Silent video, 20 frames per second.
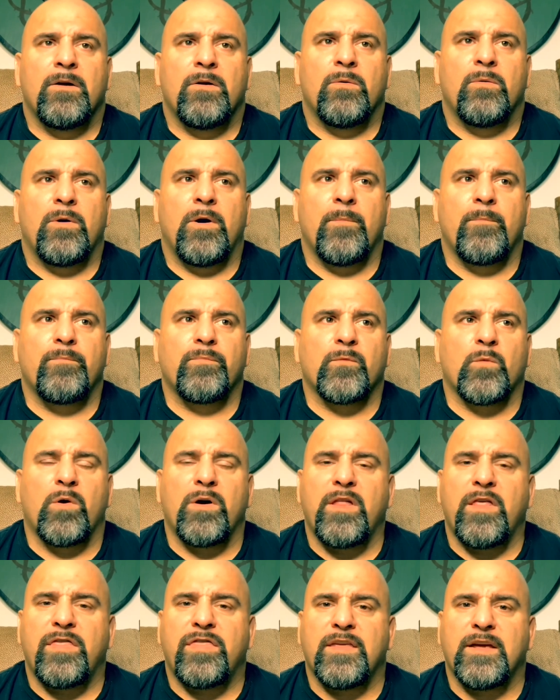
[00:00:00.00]
Well, one
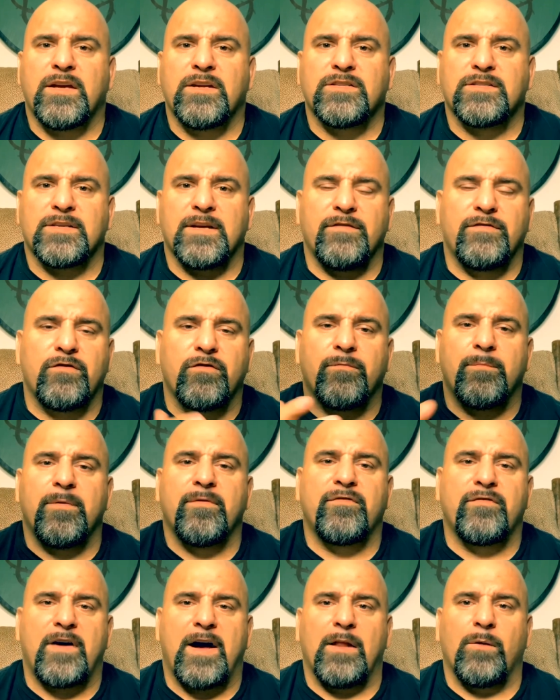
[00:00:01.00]
of the things, if you've been
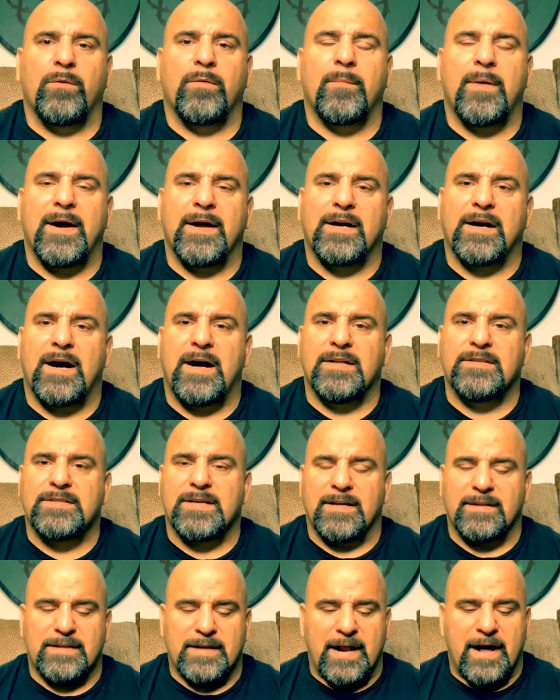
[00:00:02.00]
following my
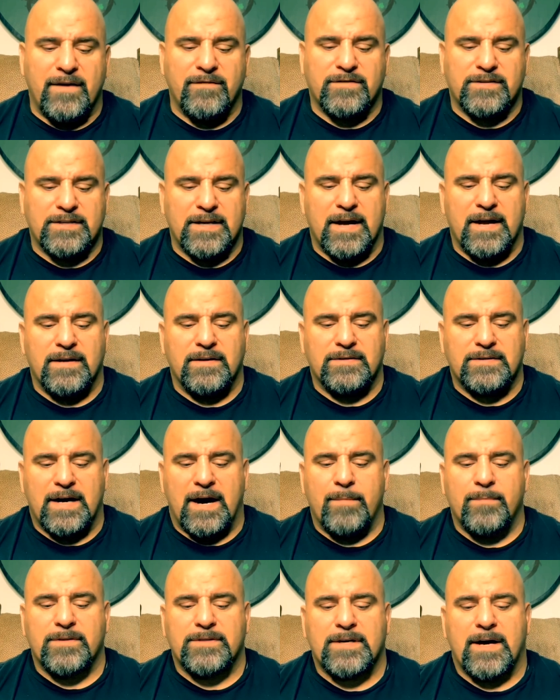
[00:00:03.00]
content, that I've said
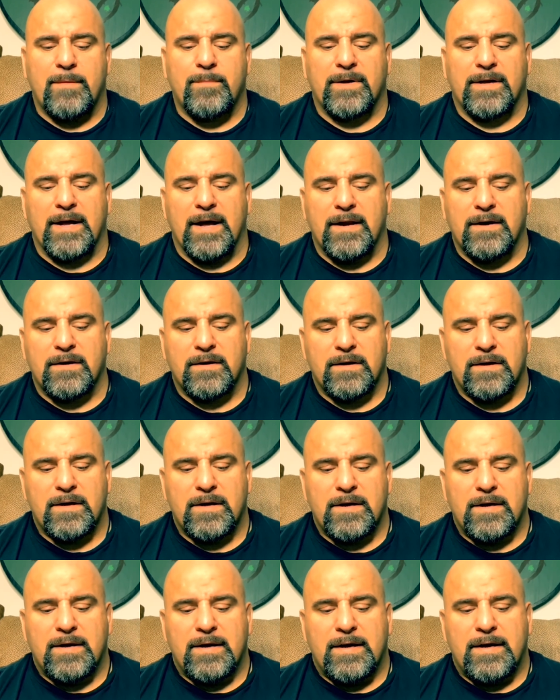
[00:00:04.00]
time and time again
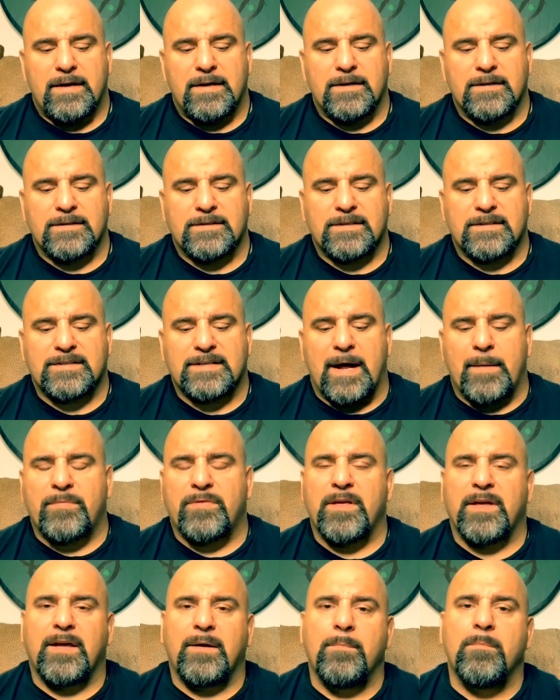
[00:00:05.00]
is stop
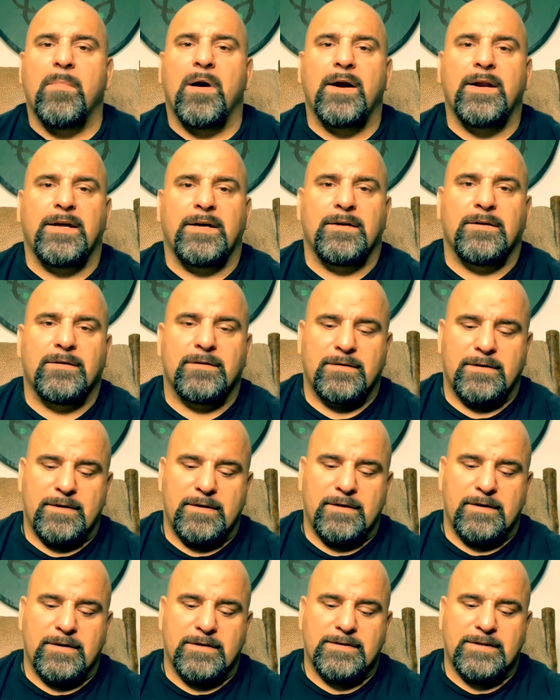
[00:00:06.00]
thinking money
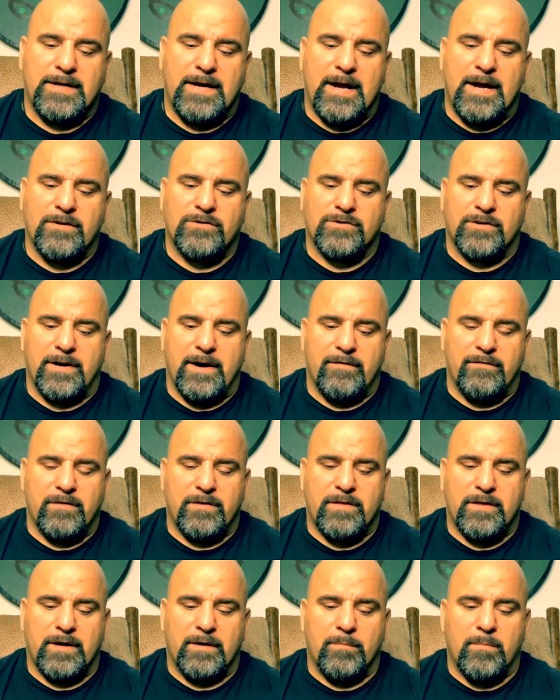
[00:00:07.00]
is the answer to
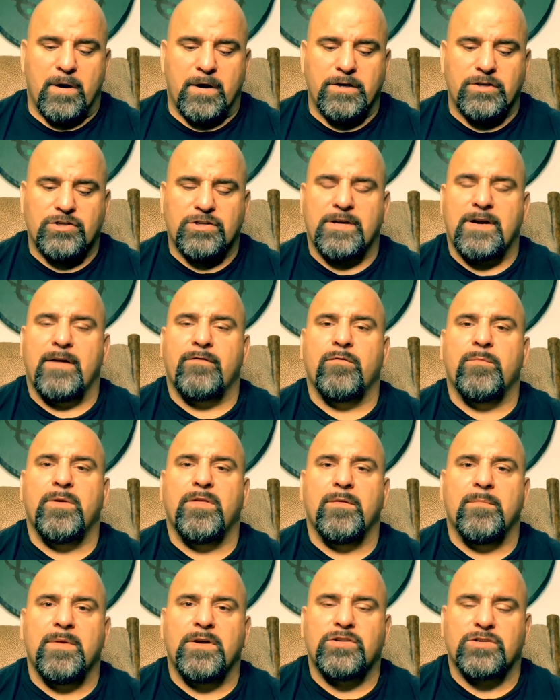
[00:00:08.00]
everything. Money should never be
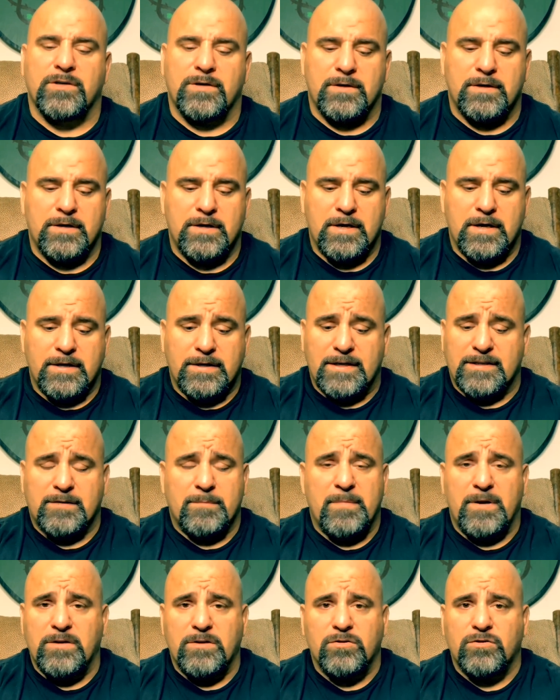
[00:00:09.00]
the mission. Doesn't
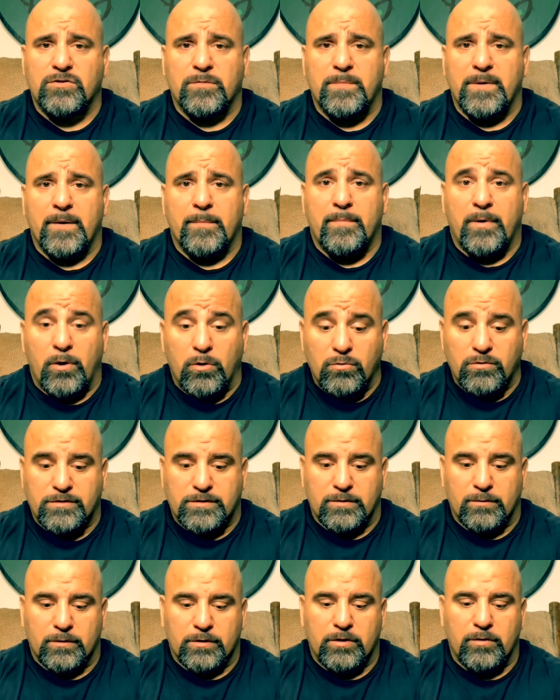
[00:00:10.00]
mean you should be opposed
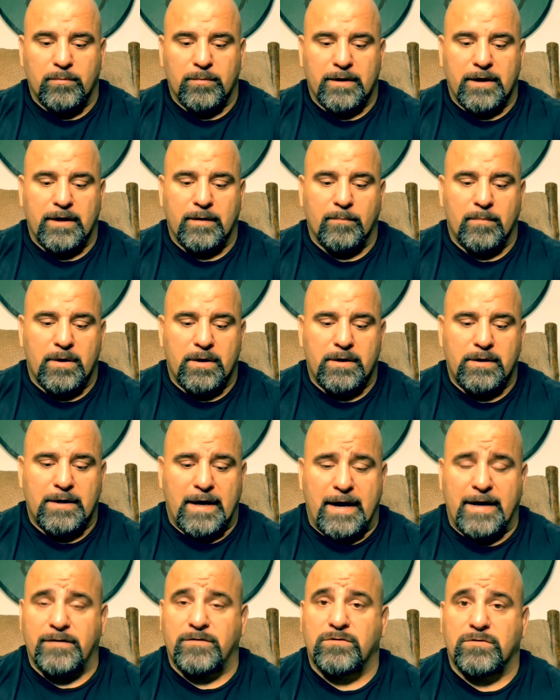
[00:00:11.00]
to accumulating money.
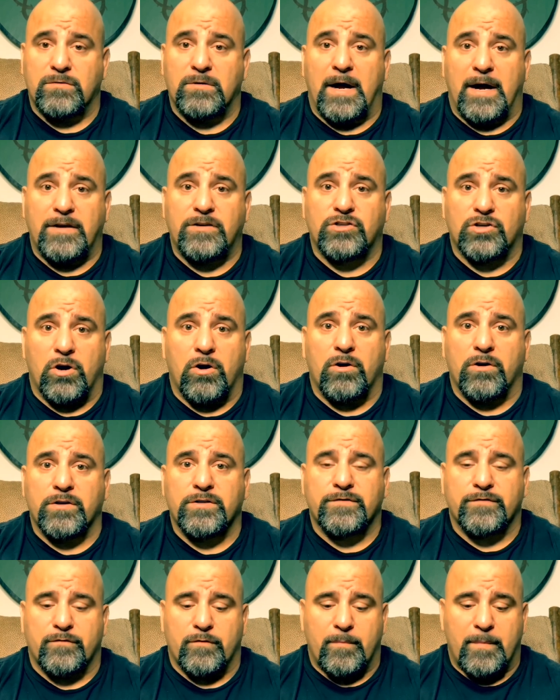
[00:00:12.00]
I
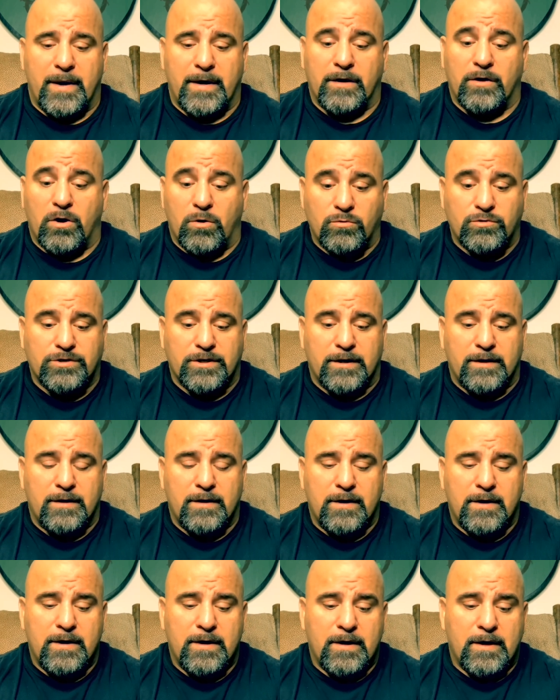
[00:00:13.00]
charge for my coaching.
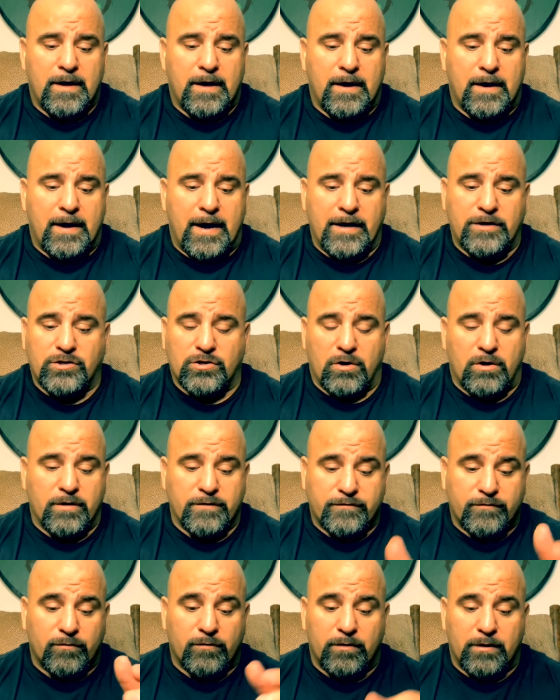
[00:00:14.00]
I charge
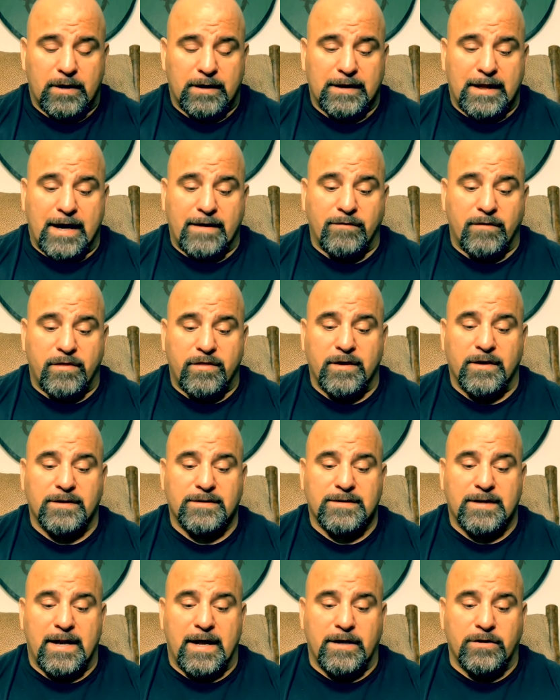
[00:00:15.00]
for a lot of the things
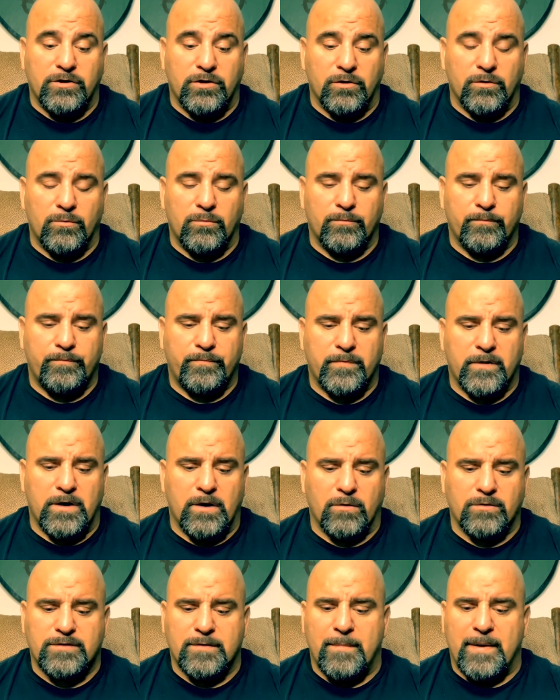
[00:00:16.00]
that I do,
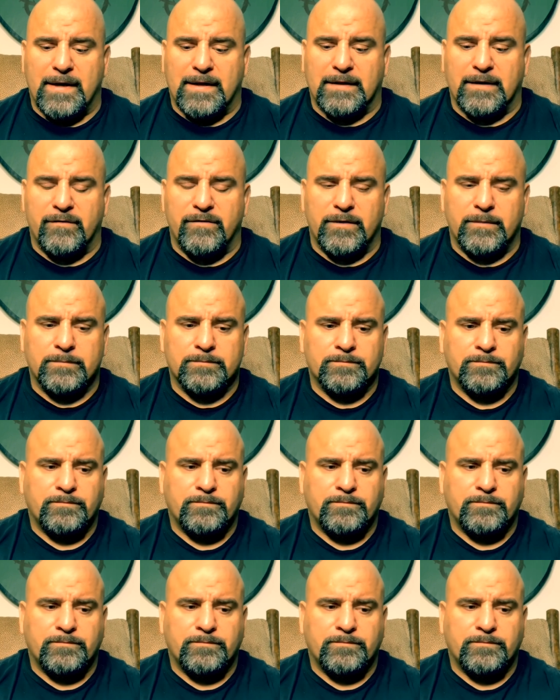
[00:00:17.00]
to make a living.